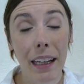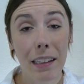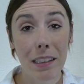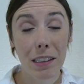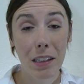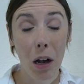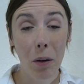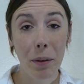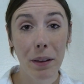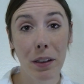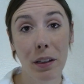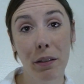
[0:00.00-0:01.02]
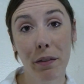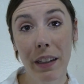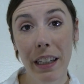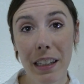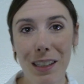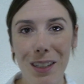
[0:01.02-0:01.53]
and start with your
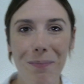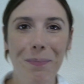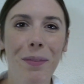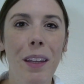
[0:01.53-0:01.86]
feet.